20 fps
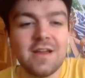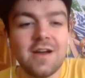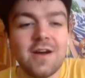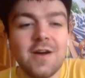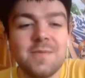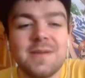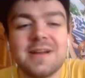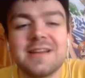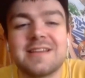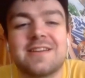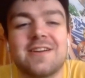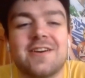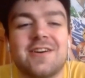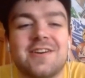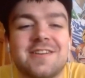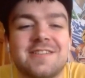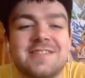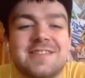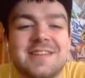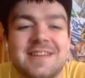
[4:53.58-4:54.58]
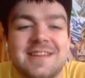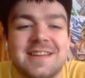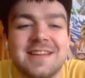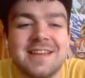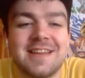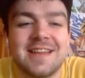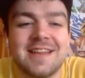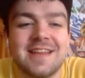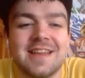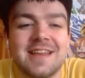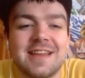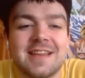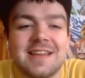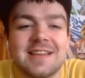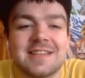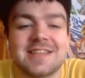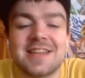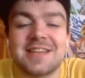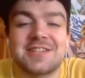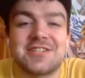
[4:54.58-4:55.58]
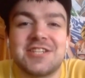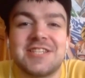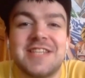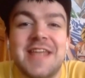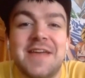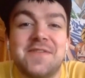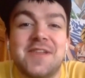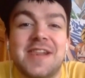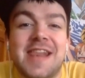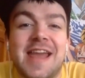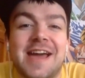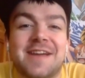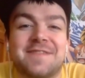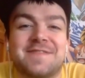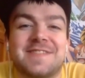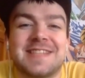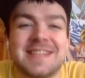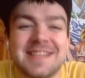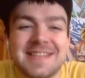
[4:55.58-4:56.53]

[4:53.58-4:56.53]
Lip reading: Oh my god. It's like she's never left.